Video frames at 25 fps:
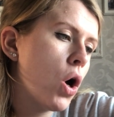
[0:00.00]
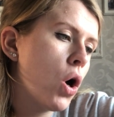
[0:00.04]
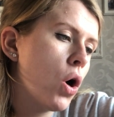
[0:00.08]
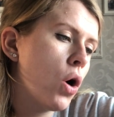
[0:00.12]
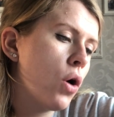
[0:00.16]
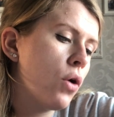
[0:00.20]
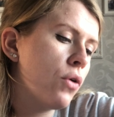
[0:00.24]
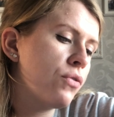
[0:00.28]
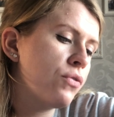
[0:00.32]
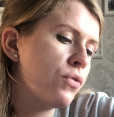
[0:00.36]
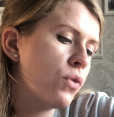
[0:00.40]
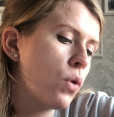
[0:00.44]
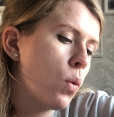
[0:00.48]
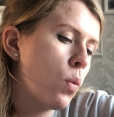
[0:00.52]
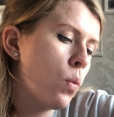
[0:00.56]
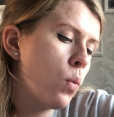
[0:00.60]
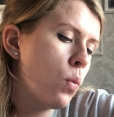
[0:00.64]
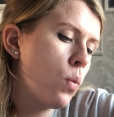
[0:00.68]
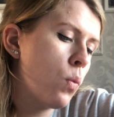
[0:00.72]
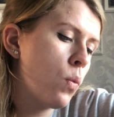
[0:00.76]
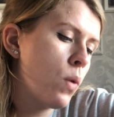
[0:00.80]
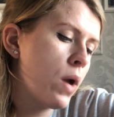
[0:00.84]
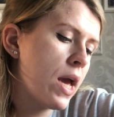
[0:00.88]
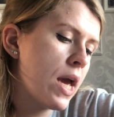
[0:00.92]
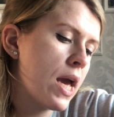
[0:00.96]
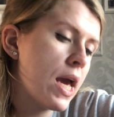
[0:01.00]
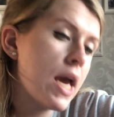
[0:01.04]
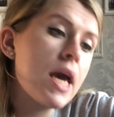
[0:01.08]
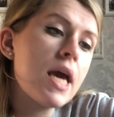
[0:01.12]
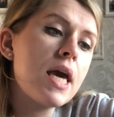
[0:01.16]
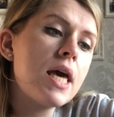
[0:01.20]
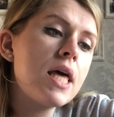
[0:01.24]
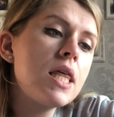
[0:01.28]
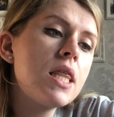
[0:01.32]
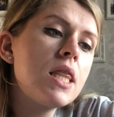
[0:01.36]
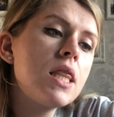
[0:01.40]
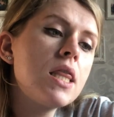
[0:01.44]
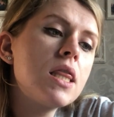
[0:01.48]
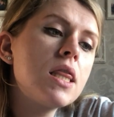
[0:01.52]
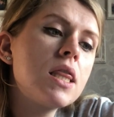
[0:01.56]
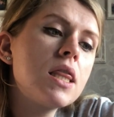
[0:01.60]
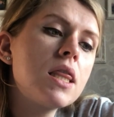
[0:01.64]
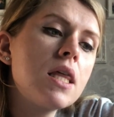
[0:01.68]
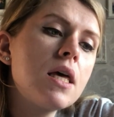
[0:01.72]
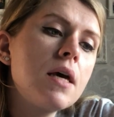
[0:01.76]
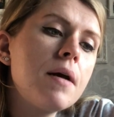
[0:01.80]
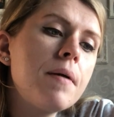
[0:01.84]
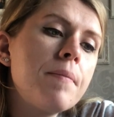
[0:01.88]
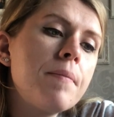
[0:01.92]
off with,